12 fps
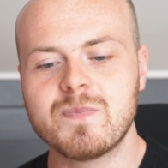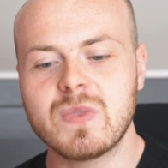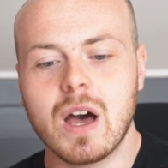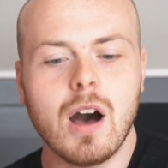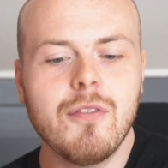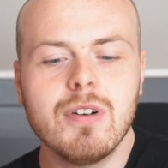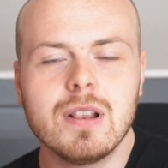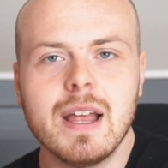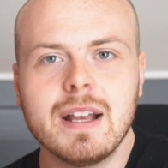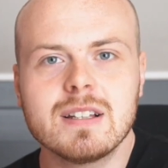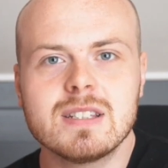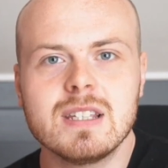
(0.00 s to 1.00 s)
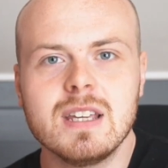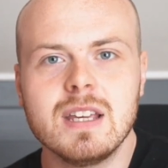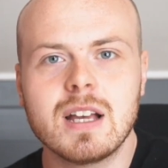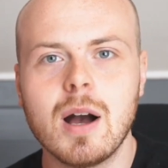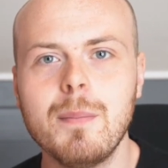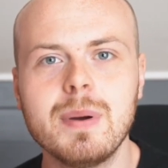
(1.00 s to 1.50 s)
that other
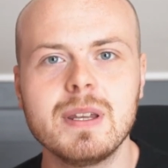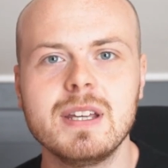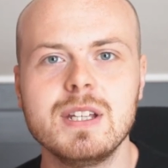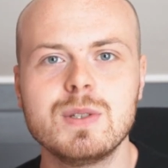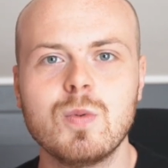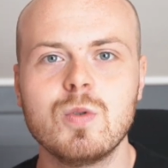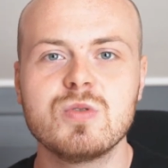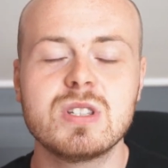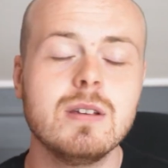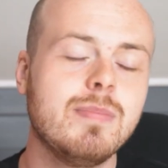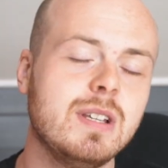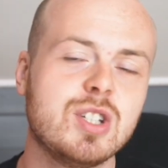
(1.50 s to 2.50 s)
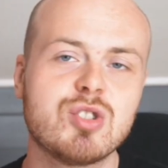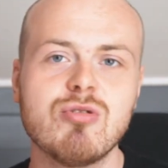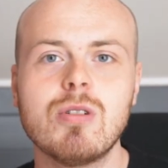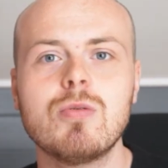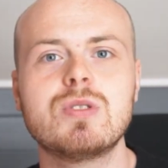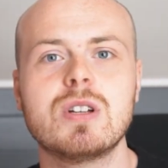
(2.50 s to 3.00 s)
legacy companies will simply
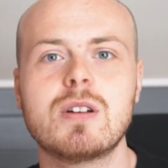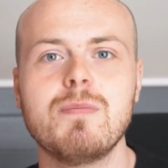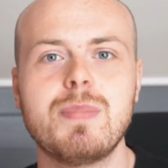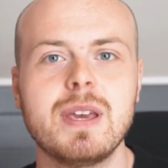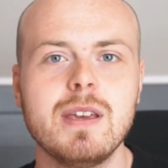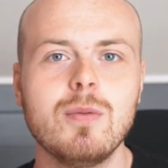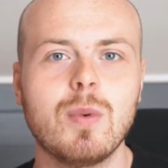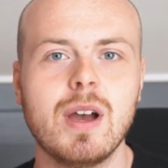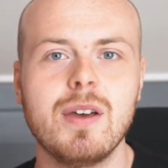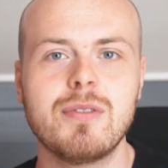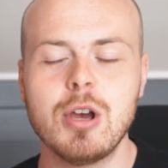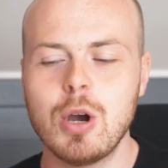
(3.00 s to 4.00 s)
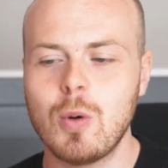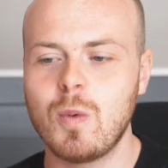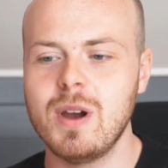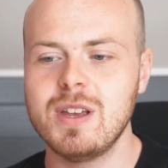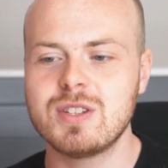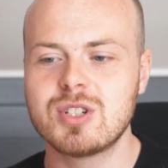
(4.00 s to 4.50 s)
struggle to compete with,
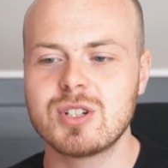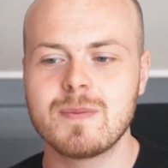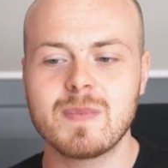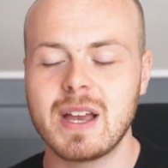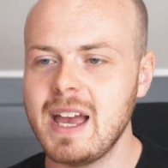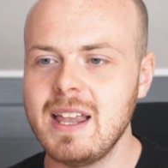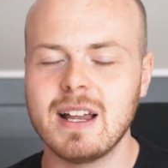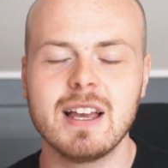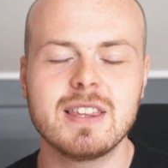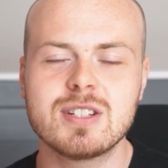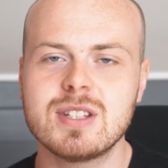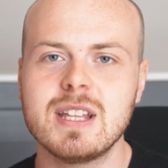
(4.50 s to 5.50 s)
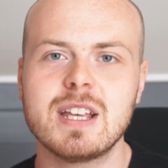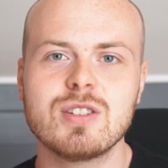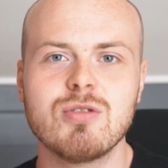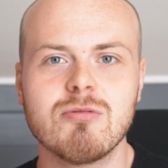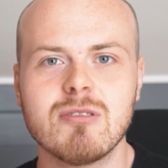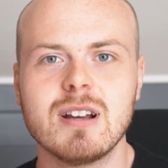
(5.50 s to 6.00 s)
which again, I just think
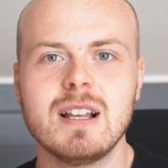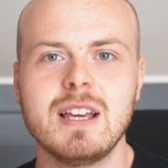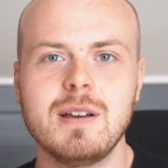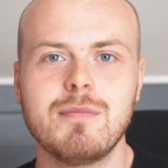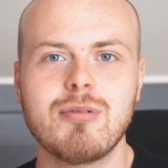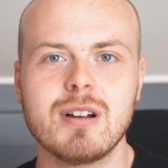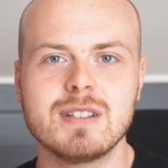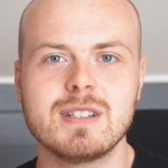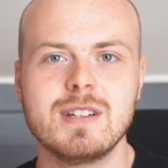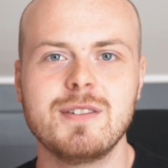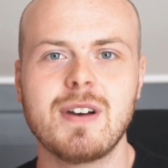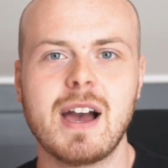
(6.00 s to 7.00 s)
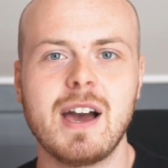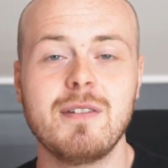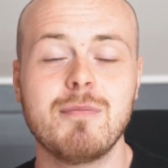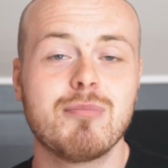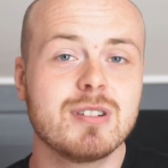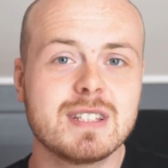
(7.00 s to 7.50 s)
it's really impressive
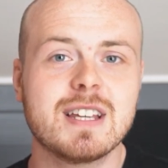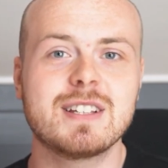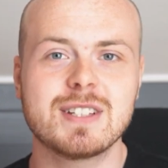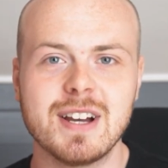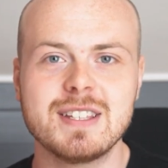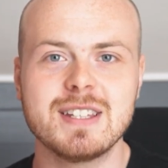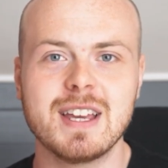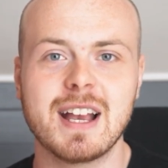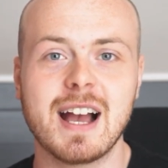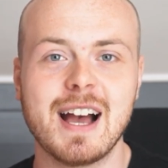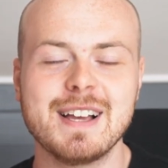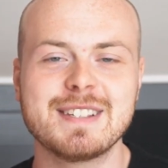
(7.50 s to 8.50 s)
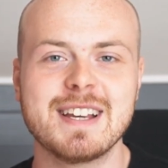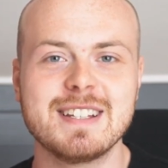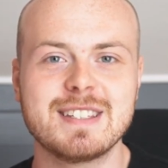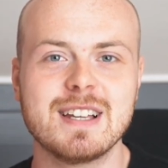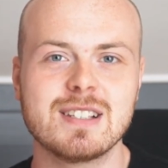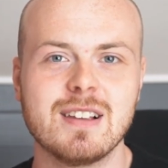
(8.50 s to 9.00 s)
and pretty exciting as a
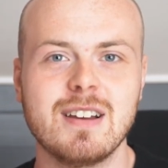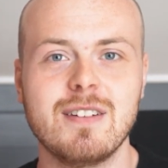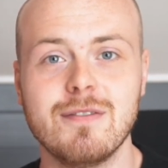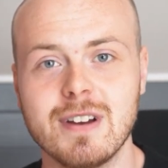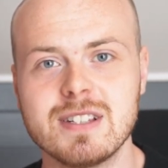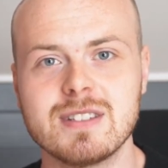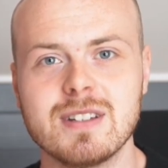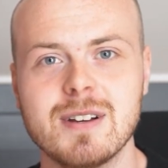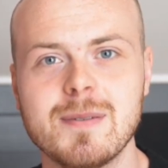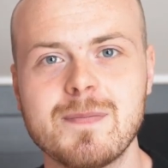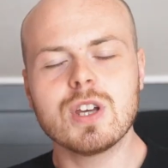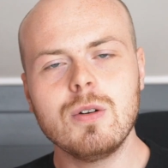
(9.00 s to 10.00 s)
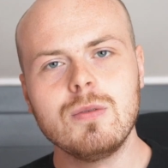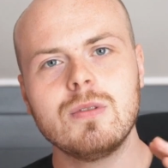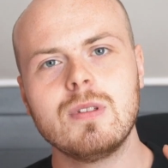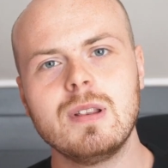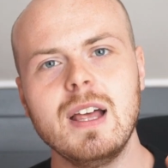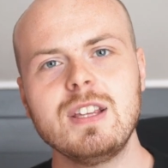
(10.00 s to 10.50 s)
Tesla investor. So
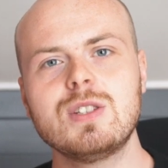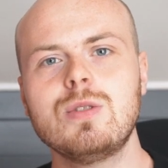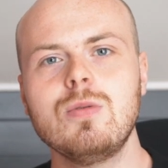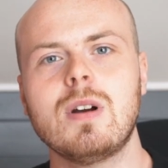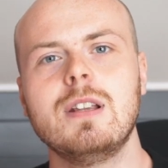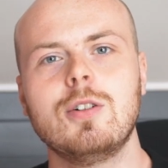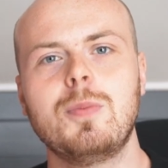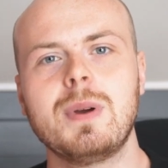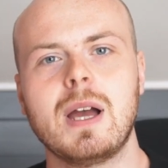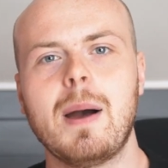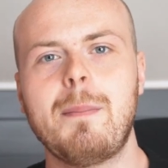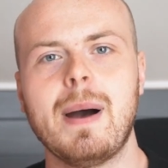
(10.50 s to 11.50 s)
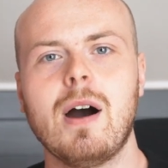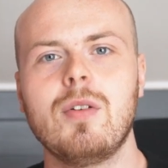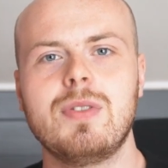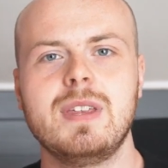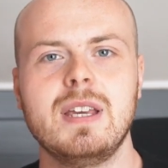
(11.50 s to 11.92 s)
let's talk a little bit about